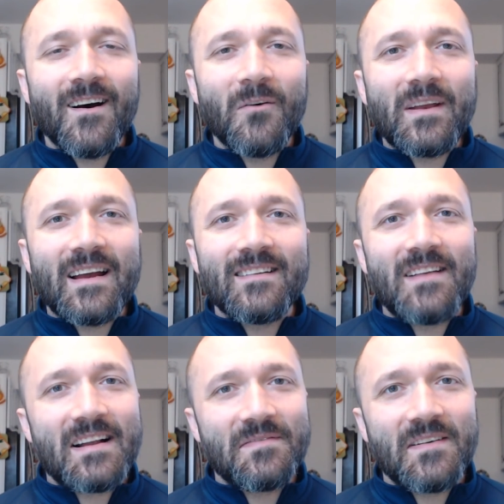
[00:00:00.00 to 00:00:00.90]
We got a
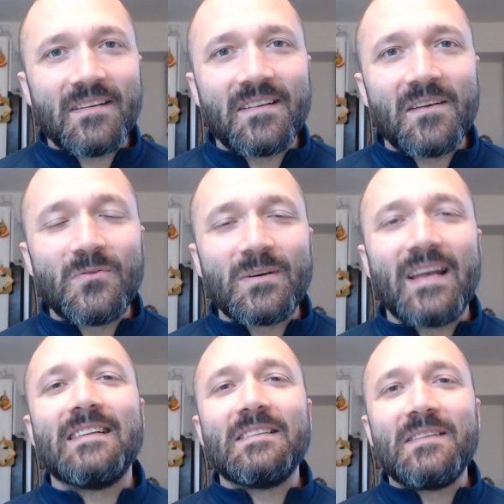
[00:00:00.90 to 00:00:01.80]
lot of fun stuff we'll
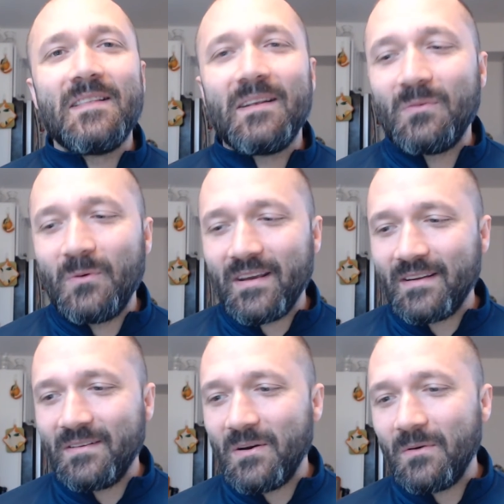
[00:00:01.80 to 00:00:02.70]
get into this week,
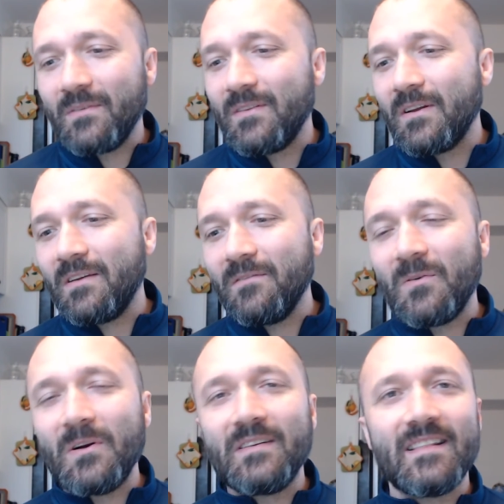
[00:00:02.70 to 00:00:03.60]
so looking
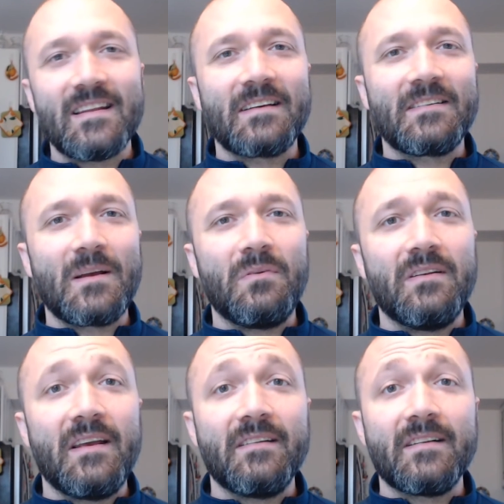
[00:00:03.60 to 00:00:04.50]
forward to the next couple of
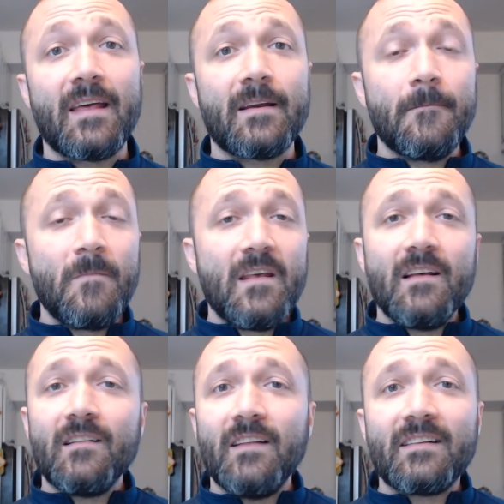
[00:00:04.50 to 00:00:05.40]
days together.
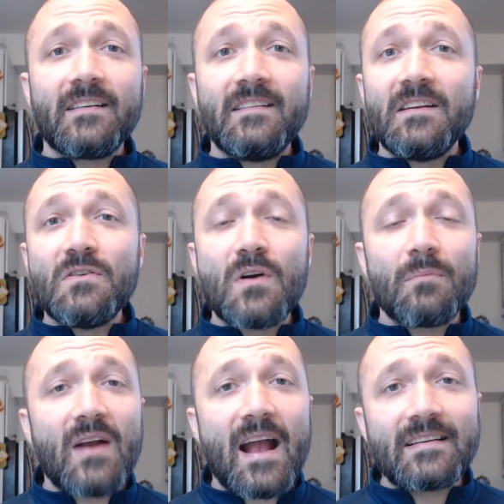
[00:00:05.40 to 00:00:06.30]
Let's continue our
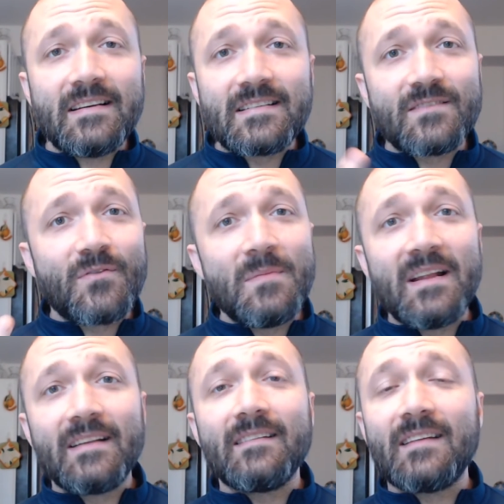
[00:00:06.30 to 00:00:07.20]
practice. 3
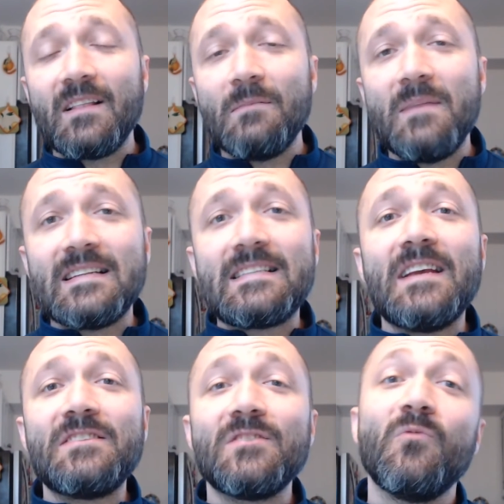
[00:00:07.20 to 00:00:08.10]
minutes of silent
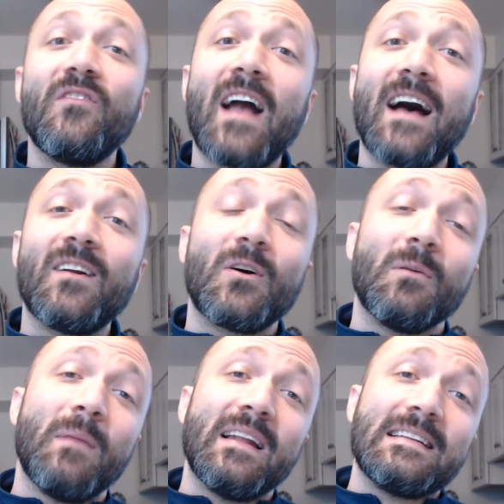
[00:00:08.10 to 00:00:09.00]
meditation. We've got our
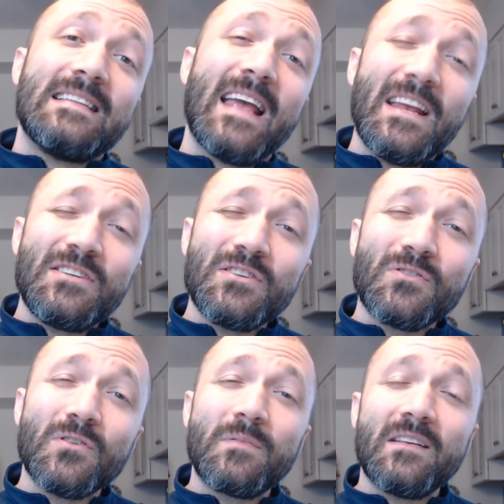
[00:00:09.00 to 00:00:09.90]
meditation
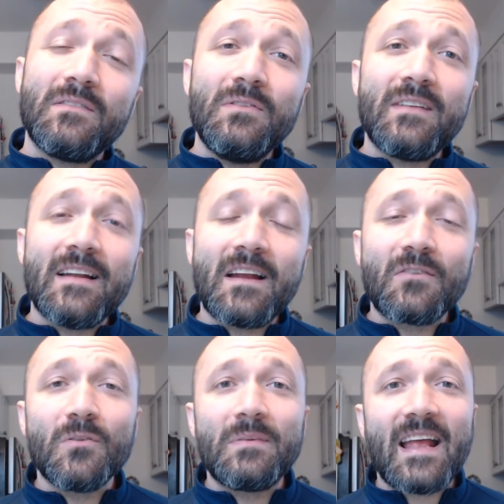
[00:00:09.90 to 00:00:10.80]
group. The Tuesday night
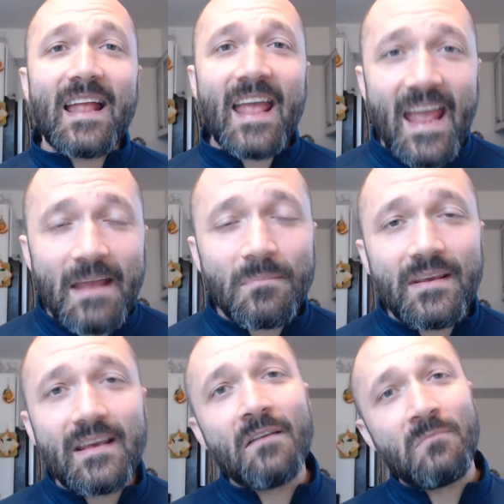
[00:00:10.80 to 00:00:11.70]
group's at 8
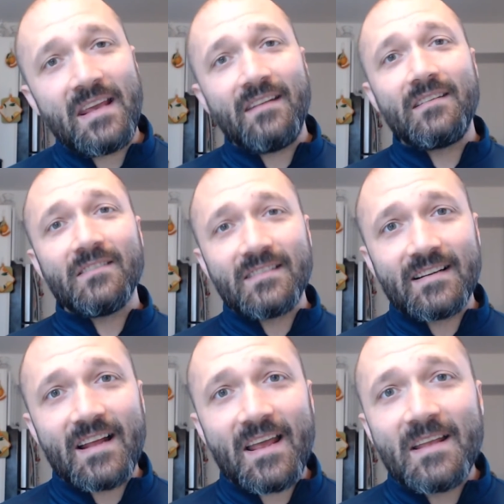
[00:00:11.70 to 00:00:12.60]
p.m. Eastern
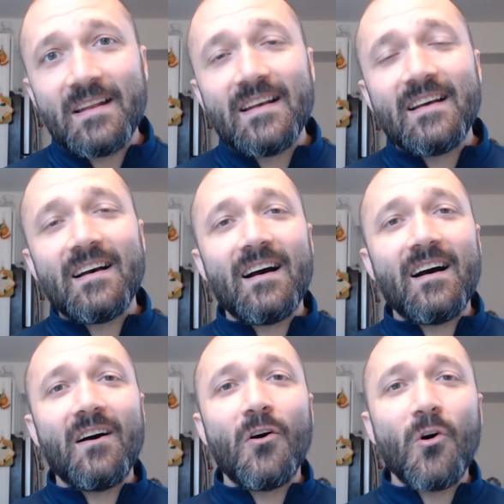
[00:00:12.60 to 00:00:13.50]
tonight.
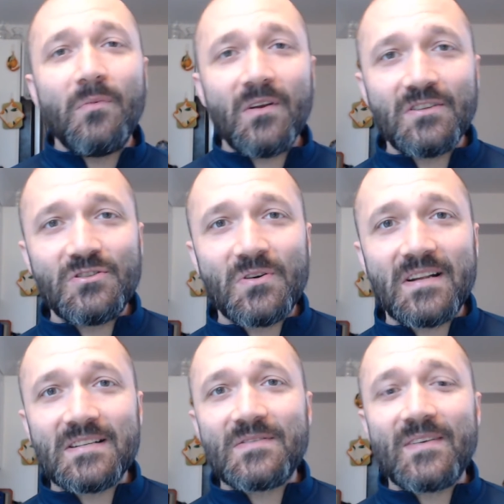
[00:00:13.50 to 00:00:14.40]
Hope you can
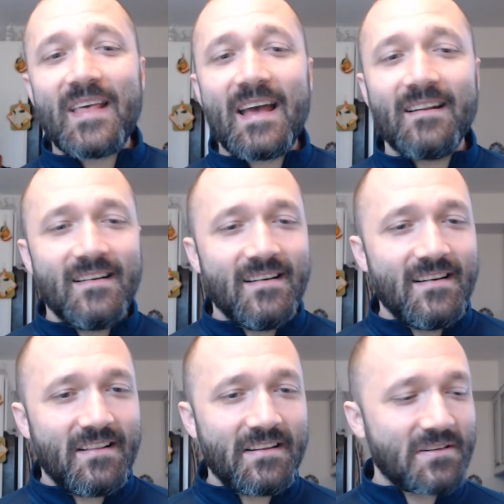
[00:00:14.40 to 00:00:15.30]
join us for that.
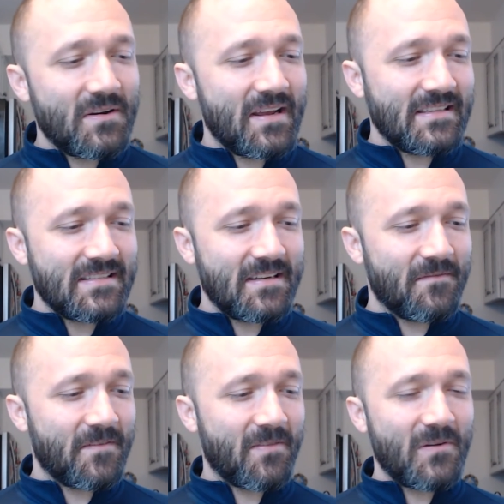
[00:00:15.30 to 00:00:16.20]
Let's go ahead and
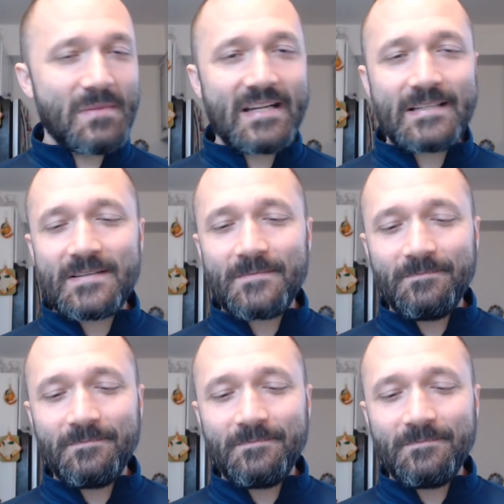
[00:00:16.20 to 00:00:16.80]
sit for 3 minutes.